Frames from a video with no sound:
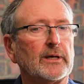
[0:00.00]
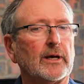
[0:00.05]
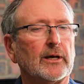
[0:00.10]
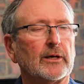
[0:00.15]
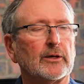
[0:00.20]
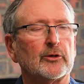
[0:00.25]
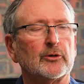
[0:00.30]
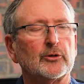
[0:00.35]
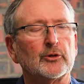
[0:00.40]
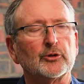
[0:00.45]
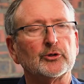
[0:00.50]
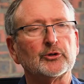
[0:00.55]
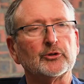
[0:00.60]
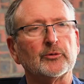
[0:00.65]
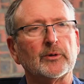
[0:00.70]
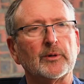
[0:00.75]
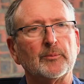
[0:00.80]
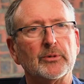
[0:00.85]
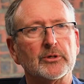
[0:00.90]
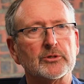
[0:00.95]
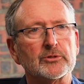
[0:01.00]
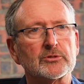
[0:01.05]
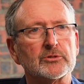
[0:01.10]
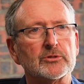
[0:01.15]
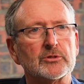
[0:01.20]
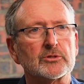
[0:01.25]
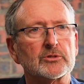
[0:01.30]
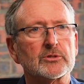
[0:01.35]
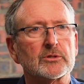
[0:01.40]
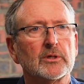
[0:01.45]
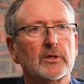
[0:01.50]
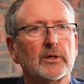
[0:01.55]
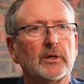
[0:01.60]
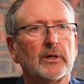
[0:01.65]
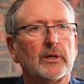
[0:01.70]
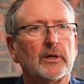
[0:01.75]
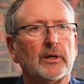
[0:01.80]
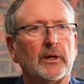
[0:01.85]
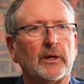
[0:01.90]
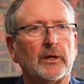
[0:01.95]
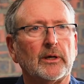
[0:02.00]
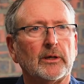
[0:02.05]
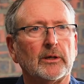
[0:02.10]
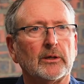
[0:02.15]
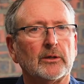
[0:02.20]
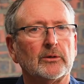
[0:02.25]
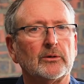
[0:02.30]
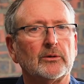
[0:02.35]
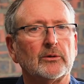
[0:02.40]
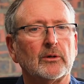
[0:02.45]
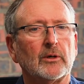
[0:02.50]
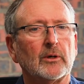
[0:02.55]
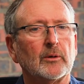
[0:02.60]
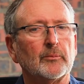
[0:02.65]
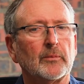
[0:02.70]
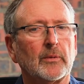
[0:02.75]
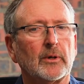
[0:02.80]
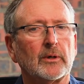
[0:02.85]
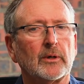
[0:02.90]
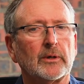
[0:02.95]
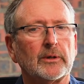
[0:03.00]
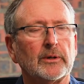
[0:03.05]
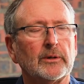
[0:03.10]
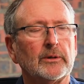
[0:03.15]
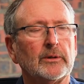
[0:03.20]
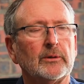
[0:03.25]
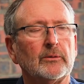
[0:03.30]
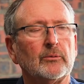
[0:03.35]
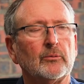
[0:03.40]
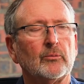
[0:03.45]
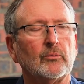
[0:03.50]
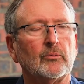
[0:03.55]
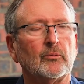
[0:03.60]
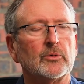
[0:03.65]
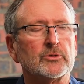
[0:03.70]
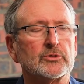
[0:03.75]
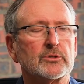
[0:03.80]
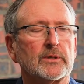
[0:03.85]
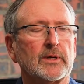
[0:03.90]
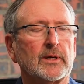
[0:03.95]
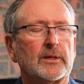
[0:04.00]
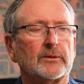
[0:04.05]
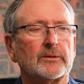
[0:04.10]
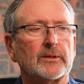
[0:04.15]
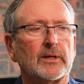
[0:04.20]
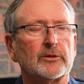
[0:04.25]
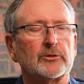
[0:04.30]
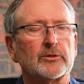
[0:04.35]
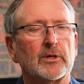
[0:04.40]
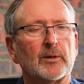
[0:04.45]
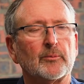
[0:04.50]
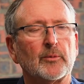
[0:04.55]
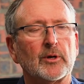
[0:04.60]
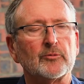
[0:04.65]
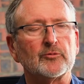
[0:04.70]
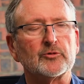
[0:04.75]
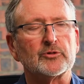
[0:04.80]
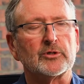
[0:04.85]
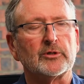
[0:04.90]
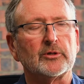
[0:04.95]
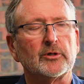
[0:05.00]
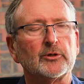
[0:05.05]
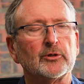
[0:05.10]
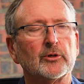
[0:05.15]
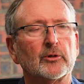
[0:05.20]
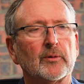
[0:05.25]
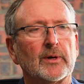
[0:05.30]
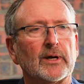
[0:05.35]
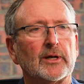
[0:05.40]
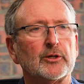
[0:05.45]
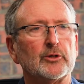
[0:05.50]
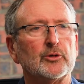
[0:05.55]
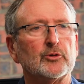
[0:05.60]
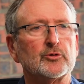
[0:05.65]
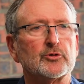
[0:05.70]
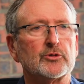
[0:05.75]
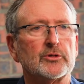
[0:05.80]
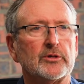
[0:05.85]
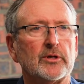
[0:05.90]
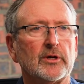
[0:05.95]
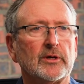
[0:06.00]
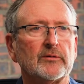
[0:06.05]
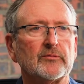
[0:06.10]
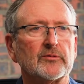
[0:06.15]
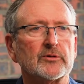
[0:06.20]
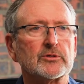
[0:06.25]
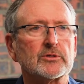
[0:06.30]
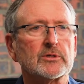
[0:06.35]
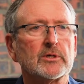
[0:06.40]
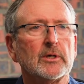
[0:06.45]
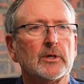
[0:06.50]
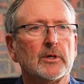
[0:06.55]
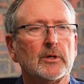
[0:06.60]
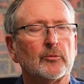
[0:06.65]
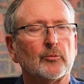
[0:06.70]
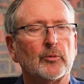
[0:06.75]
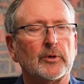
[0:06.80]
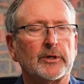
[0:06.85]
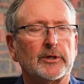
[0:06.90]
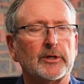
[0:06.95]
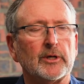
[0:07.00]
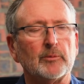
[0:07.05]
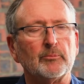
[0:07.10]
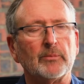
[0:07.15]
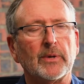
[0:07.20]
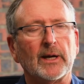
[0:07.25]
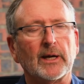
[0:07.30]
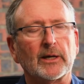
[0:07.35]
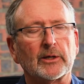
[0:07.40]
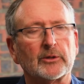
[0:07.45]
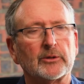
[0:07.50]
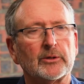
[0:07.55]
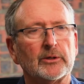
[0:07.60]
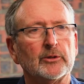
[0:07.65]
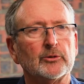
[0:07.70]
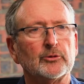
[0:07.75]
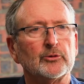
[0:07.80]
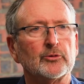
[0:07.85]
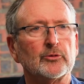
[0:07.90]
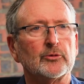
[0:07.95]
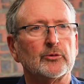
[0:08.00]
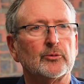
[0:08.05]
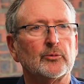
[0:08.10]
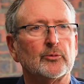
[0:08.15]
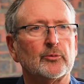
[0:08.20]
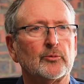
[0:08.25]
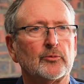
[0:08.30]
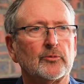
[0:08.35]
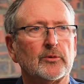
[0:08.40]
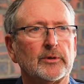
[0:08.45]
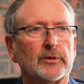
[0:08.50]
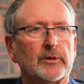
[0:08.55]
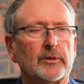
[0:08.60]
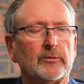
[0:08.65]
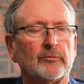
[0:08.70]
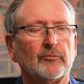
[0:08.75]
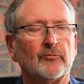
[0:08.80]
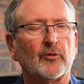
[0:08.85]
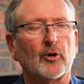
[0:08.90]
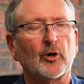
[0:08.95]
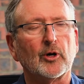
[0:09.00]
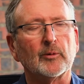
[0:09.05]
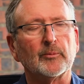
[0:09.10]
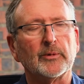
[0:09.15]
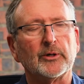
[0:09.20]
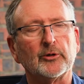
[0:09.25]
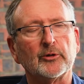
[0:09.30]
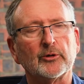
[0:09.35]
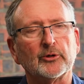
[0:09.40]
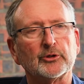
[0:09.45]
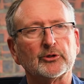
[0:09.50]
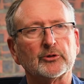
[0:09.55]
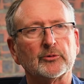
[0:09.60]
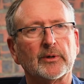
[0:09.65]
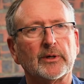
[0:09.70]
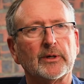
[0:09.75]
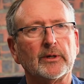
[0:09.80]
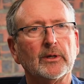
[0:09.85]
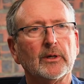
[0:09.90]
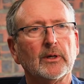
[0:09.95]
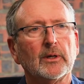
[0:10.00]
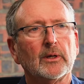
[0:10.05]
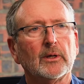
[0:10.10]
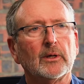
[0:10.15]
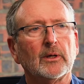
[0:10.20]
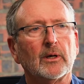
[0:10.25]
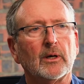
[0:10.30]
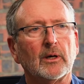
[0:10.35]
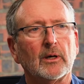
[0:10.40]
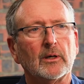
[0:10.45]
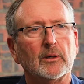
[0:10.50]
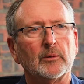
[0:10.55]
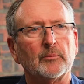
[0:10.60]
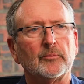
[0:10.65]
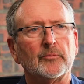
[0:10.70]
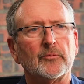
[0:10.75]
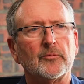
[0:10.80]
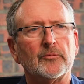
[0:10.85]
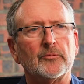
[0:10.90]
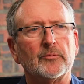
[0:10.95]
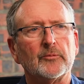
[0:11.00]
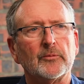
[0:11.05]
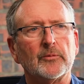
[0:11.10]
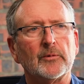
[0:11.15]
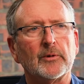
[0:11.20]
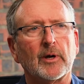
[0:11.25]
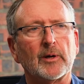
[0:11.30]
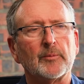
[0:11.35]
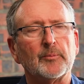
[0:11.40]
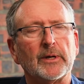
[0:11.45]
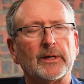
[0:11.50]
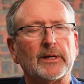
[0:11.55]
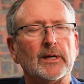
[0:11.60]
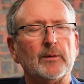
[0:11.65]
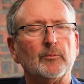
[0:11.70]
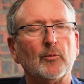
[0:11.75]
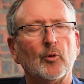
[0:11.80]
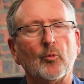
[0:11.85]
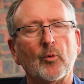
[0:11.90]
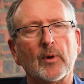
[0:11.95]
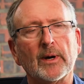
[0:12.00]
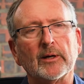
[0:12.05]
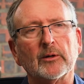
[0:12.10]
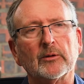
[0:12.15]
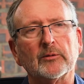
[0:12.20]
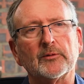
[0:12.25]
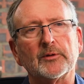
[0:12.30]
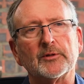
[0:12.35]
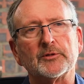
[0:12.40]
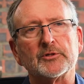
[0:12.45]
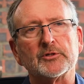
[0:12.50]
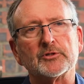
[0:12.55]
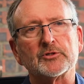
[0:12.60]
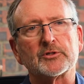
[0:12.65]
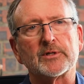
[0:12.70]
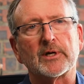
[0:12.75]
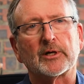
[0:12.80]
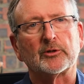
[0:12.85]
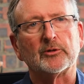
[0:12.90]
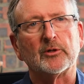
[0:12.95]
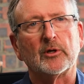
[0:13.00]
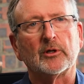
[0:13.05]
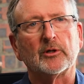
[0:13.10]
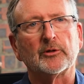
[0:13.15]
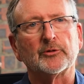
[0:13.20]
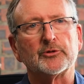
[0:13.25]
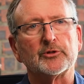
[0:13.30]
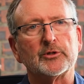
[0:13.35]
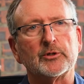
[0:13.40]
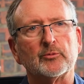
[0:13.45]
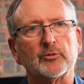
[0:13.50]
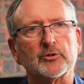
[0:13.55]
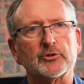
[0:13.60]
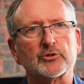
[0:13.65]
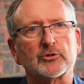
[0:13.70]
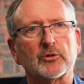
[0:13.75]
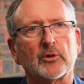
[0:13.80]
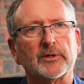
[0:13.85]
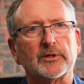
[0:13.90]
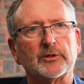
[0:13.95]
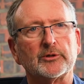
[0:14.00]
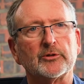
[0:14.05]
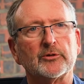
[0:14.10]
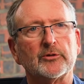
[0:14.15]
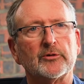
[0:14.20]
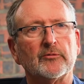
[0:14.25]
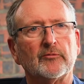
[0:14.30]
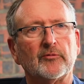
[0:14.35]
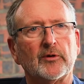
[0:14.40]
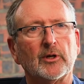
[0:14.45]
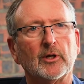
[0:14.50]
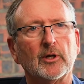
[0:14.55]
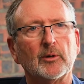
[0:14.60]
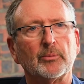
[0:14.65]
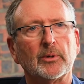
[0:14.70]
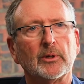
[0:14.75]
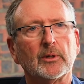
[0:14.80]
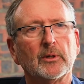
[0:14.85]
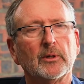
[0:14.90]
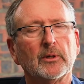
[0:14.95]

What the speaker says: had a nursery business, and I was at that time I was an undergrad at UC Davis. When I came back into the farm and nursery, um, I became aware that this technology was starting to develop.